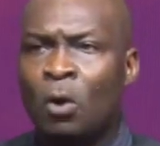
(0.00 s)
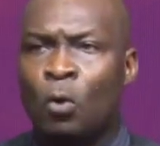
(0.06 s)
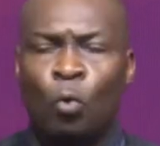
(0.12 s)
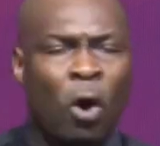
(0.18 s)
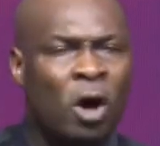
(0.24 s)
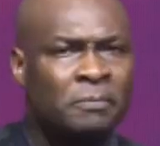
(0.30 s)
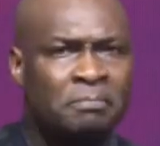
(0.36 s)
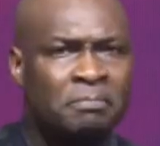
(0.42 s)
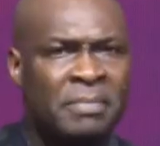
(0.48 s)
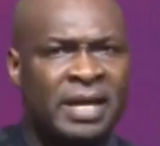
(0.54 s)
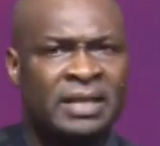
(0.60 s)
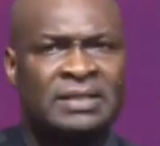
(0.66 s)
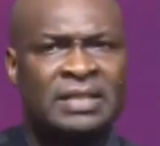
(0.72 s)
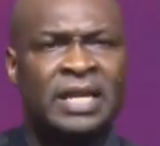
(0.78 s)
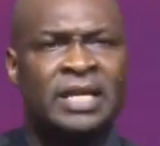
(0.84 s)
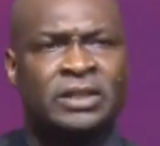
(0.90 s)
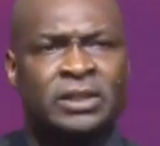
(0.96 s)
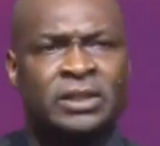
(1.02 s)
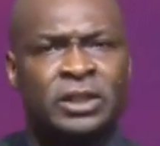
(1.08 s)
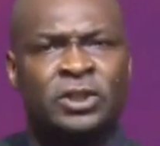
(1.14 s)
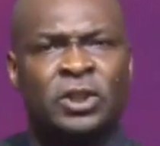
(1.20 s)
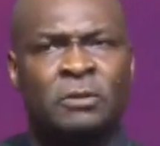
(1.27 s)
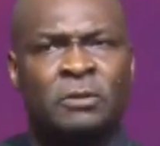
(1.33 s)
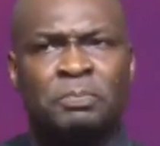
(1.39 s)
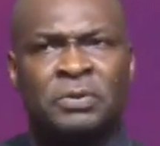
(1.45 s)
What makes a
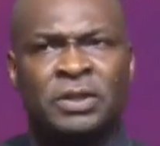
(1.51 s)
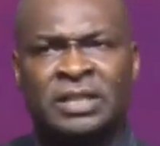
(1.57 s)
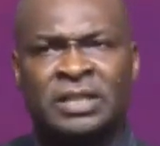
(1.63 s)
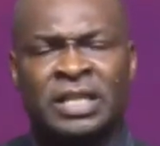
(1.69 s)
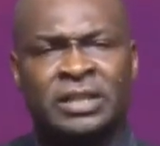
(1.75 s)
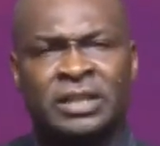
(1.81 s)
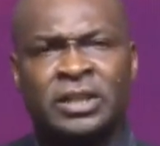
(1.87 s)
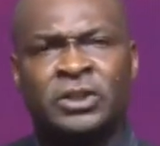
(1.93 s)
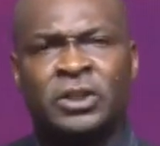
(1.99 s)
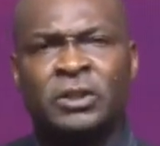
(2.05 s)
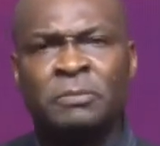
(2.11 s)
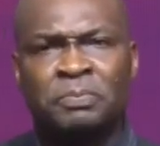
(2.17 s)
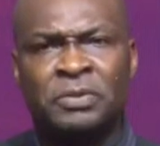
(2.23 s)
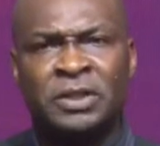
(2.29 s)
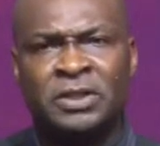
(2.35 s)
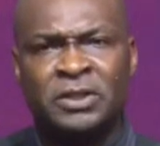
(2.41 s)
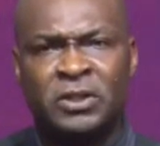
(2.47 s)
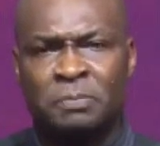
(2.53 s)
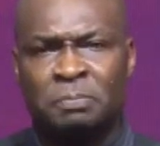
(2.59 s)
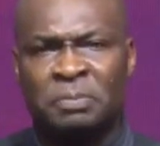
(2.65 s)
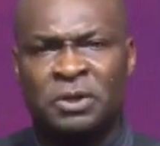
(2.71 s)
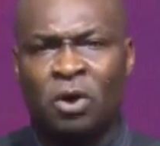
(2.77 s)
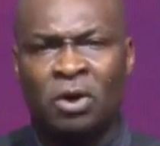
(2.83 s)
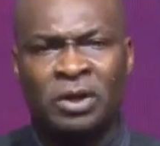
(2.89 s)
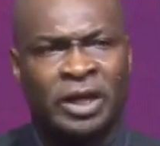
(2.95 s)
teaching priest a teaching priest is
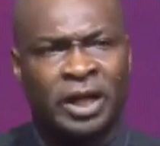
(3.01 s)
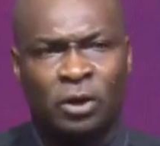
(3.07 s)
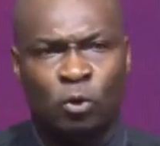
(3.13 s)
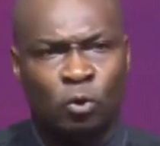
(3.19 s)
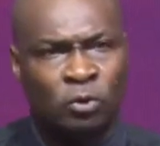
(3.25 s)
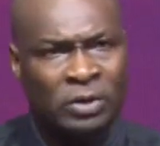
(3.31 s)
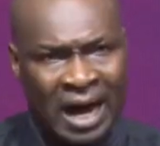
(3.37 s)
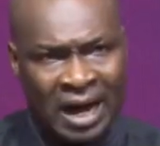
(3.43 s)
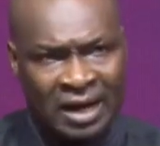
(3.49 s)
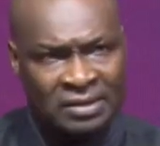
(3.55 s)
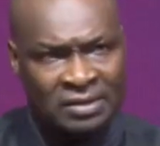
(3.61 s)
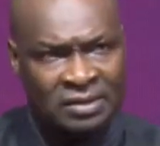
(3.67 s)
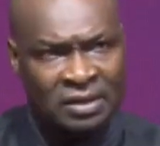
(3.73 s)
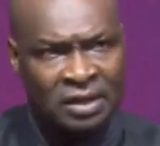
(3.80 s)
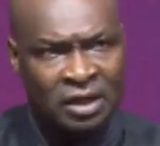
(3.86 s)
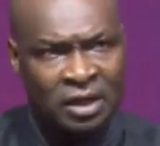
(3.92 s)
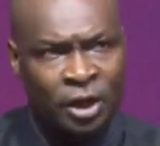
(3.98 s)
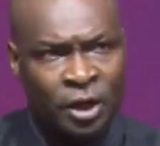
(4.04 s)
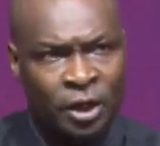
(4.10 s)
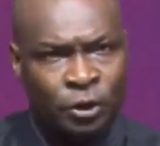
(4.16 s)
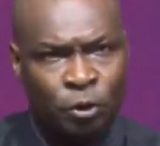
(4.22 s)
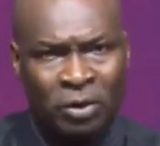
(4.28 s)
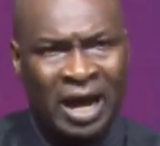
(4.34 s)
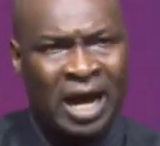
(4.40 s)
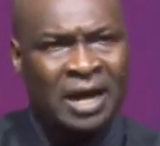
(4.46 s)
beyond a good heart.
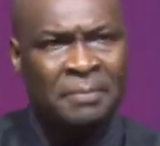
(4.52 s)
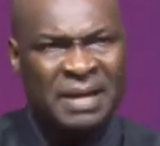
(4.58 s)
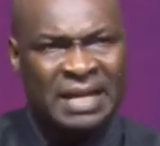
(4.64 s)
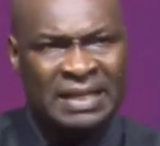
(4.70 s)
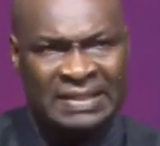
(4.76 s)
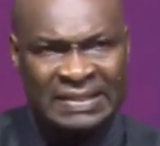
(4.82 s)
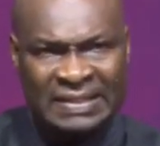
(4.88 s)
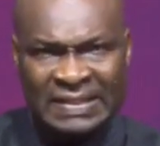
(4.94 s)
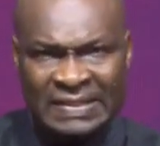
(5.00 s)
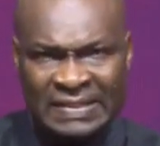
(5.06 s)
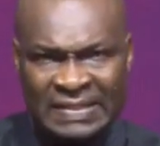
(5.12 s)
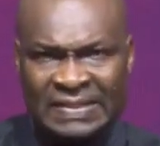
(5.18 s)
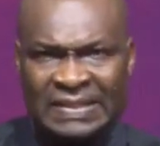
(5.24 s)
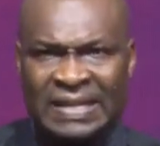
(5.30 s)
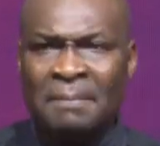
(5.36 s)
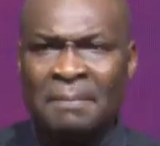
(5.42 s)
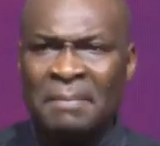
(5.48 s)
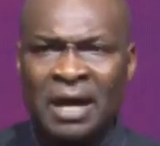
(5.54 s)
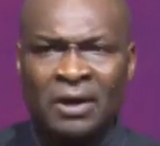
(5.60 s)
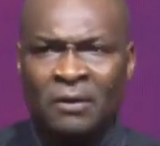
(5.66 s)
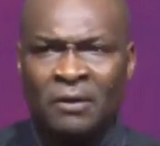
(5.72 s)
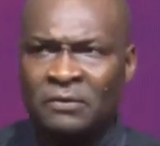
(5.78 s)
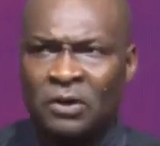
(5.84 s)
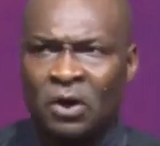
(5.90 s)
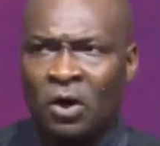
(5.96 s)
You can be a sincere man
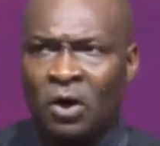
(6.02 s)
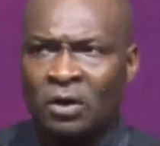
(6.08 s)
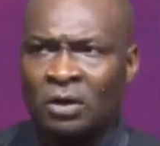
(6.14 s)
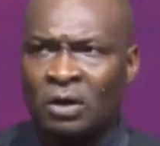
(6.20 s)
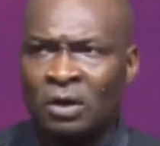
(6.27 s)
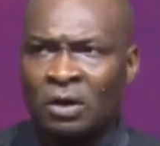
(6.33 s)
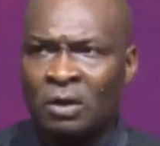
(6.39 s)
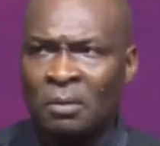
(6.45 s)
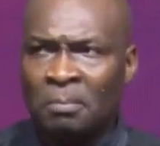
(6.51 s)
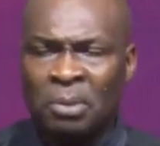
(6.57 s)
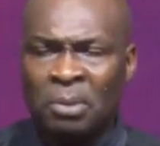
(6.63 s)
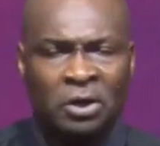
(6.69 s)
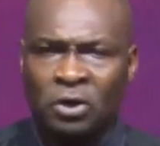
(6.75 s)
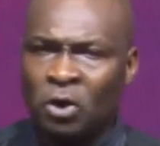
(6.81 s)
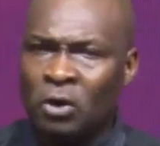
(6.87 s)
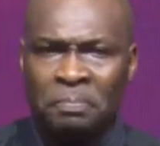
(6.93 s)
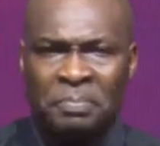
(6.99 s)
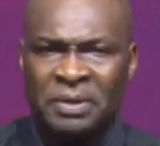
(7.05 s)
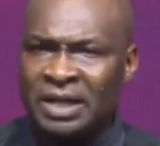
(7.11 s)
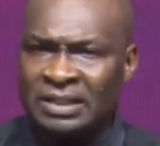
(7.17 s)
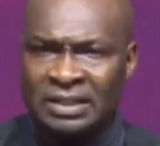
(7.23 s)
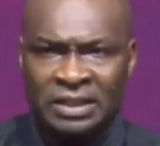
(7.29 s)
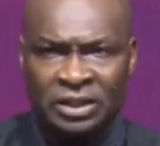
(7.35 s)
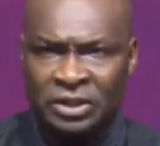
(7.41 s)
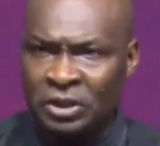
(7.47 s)
of God, but not be a
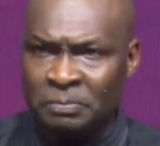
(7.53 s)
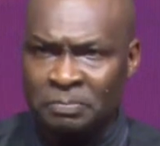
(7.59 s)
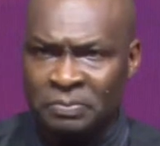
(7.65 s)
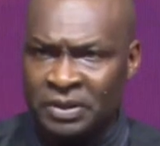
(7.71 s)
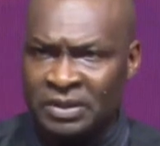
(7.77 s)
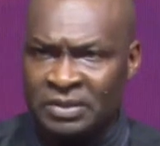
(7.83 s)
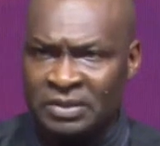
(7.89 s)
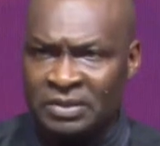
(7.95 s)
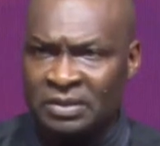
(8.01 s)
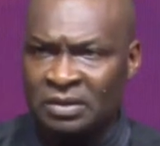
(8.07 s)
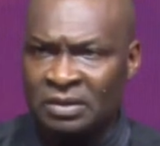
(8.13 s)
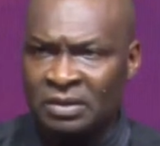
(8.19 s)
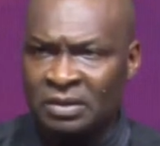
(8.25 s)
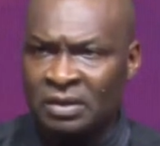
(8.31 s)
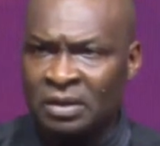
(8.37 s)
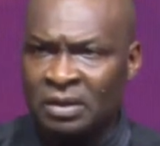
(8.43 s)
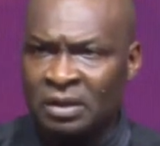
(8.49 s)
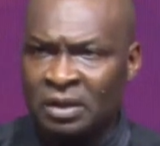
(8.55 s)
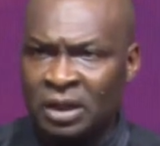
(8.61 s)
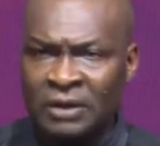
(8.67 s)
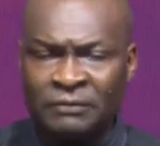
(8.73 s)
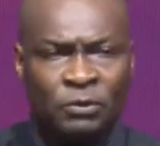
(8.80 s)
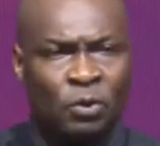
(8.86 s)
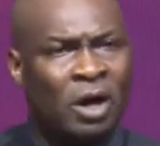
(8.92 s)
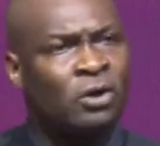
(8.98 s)
teaching priest.
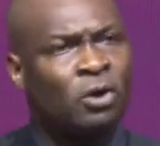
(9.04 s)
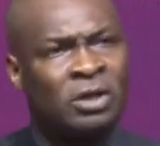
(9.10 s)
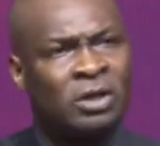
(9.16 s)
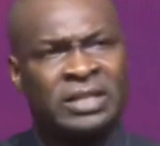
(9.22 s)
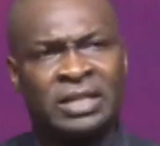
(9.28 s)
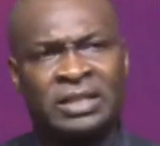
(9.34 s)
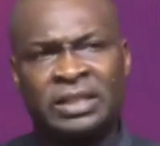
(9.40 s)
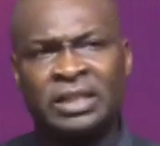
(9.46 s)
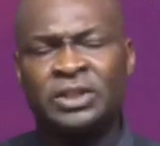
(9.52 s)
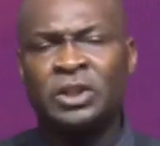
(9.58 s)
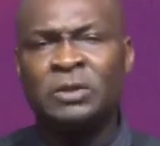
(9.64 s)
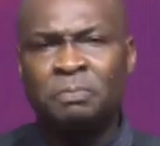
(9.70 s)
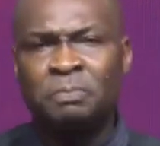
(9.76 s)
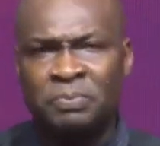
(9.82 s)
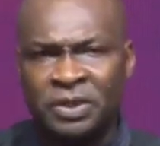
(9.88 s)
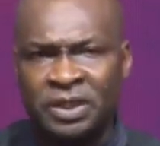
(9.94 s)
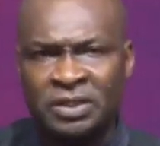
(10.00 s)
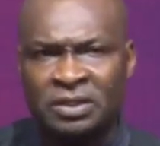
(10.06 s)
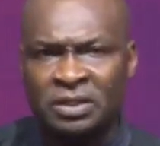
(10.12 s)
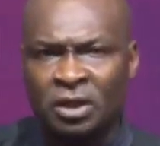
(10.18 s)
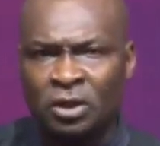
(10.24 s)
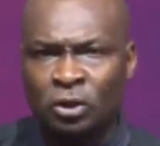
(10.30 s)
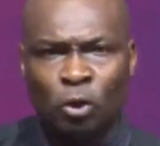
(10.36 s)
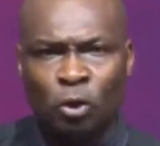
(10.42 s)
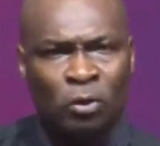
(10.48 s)
If you are not a teaching priest,
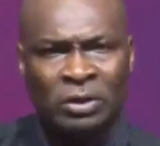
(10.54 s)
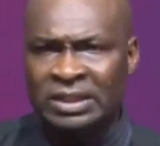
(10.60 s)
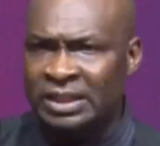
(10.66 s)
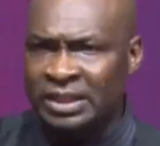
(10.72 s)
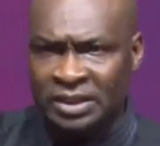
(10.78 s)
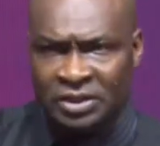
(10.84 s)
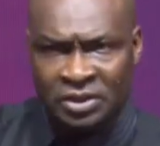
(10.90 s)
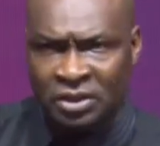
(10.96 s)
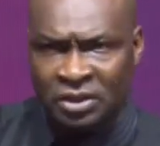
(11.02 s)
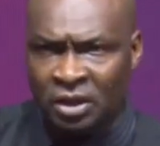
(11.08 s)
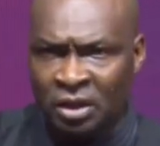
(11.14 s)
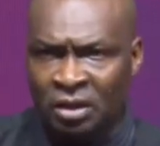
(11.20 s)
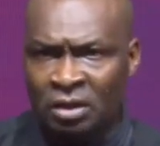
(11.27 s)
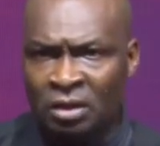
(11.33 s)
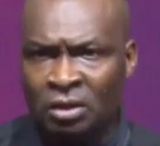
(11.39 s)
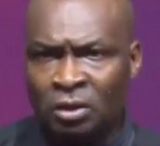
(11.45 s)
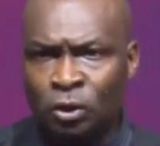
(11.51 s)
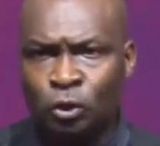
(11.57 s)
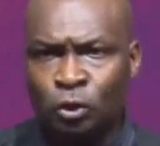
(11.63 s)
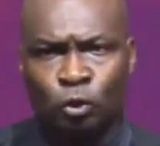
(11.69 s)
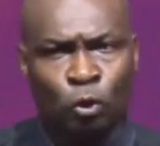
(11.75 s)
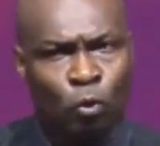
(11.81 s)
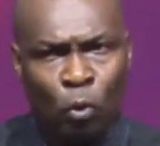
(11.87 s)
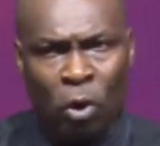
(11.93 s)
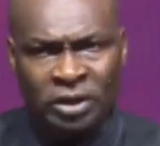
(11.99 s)
don't teach.
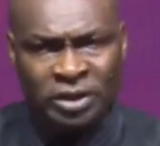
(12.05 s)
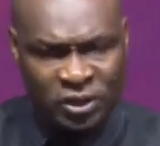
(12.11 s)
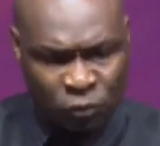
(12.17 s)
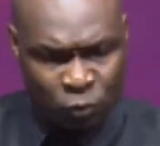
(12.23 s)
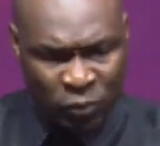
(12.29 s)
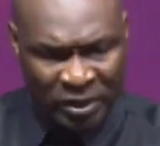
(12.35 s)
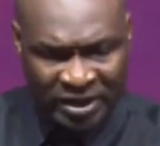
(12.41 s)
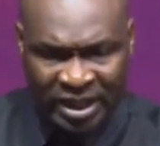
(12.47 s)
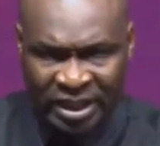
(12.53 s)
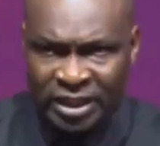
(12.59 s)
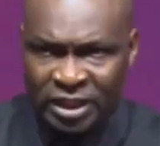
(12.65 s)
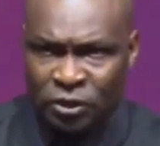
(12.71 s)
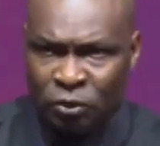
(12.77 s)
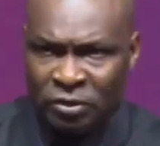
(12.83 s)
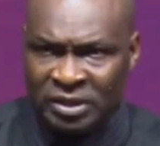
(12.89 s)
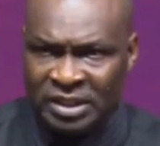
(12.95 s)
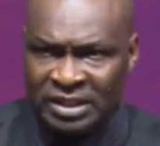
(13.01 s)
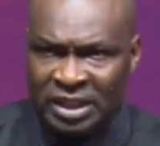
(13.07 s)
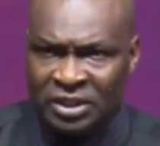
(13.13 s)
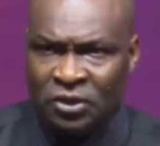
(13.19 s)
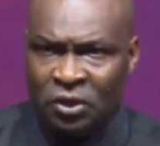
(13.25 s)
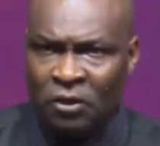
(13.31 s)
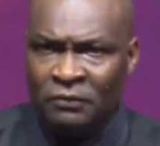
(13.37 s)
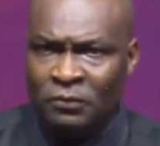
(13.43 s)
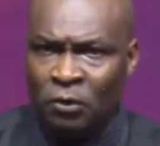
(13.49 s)
Do what is within the
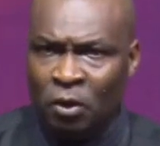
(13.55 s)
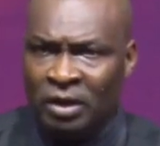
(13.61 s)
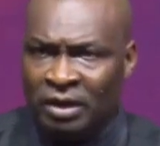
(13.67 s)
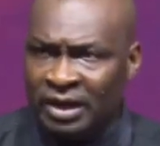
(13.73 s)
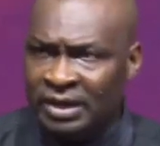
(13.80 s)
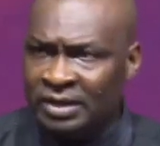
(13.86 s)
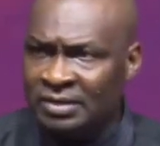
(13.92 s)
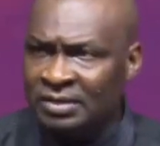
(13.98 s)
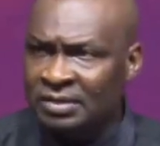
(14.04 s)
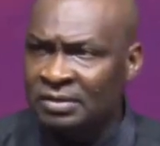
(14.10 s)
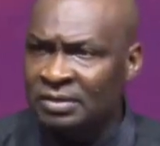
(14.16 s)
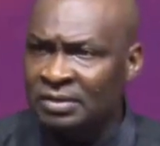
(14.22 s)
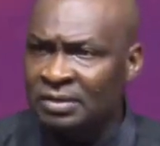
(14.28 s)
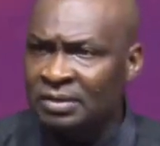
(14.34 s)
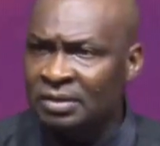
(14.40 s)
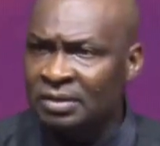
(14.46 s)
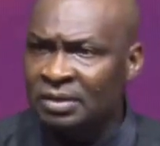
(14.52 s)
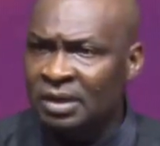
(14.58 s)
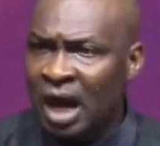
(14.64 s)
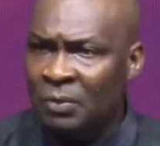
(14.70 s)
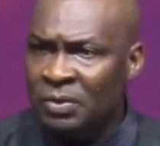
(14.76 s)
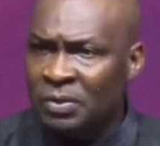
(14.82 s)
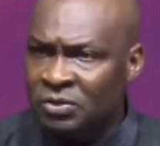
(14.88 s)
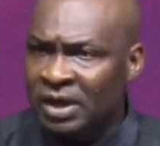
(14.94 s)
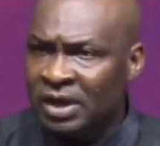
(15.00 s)
jurisdiction of your grace. Are
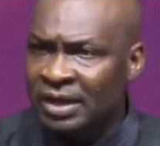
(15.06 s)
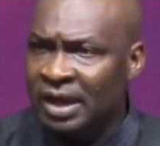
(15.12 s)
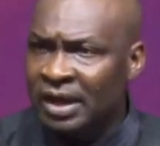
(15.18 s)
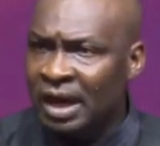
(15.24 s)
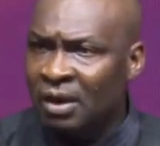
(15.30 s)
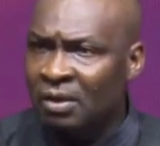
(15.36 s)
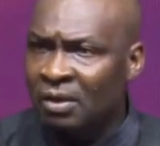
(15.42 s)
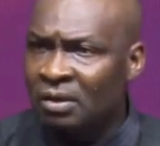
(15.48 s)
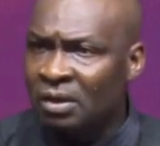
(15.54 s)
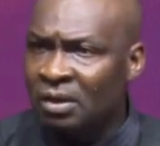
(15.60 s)
we together now?